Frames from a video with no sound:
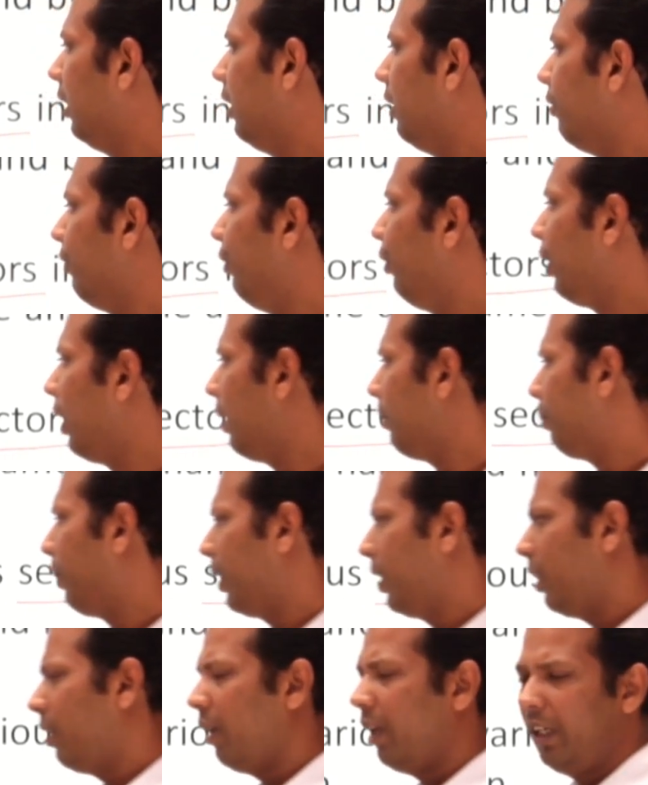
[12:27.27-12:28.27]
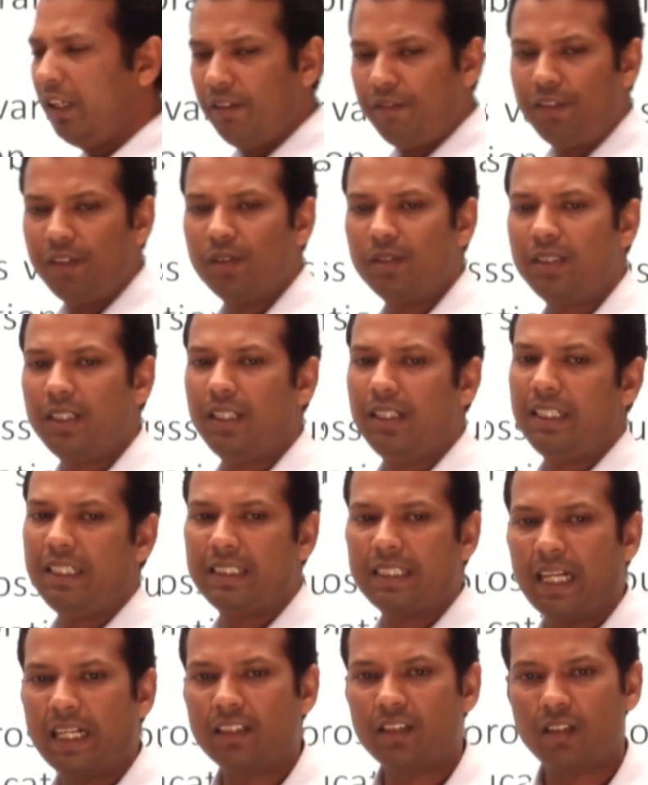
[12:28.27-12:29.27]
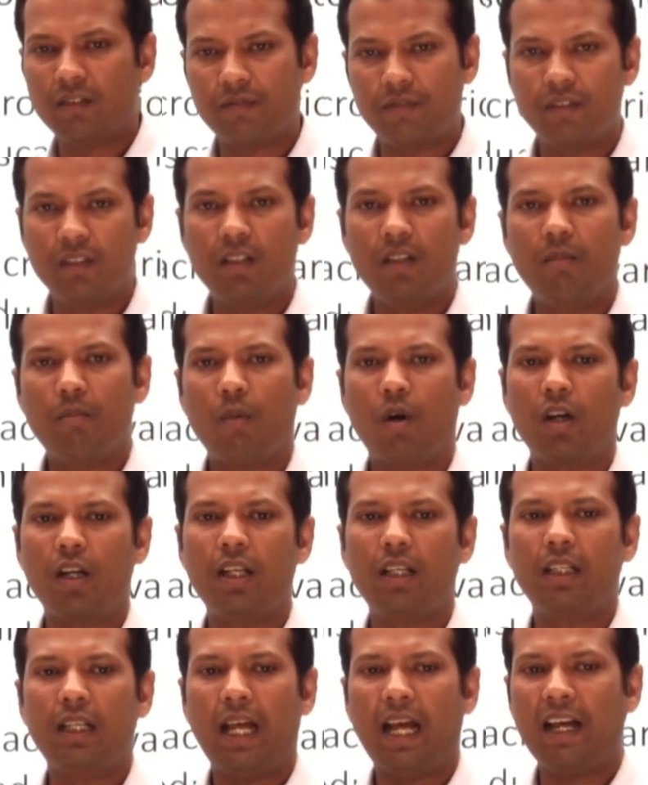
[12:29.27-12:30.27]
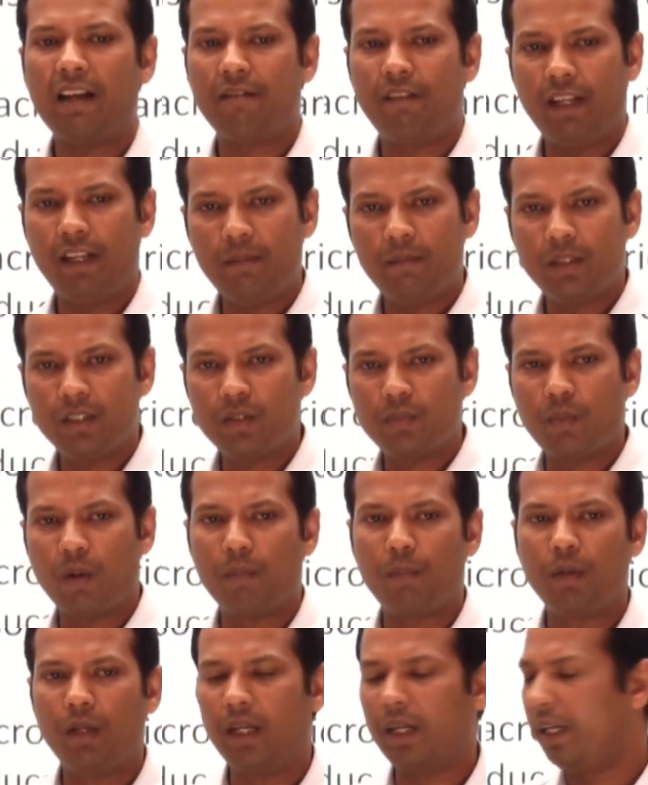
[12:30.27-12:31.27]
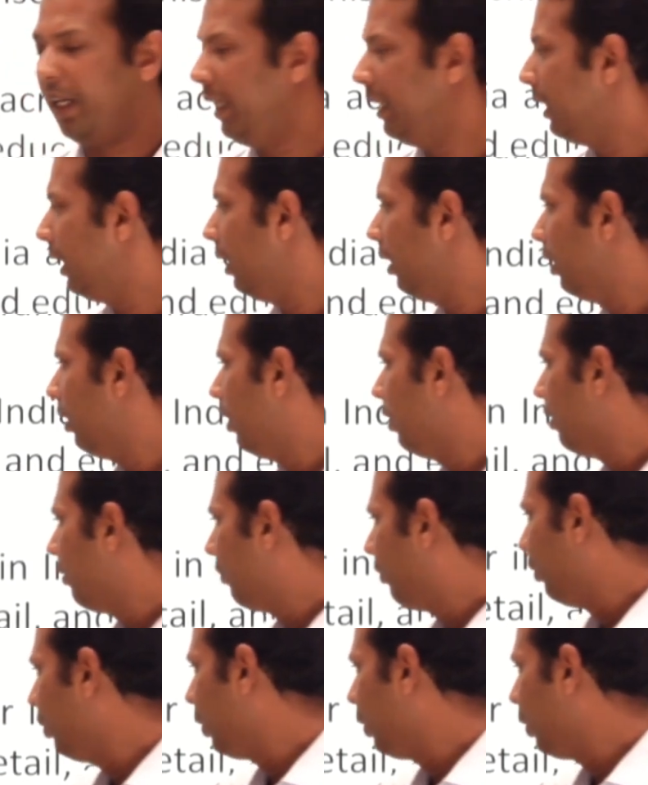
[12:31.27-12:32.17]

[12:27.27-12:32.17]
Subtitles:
food, and particularly if you see these kinds of model are very much popular in the food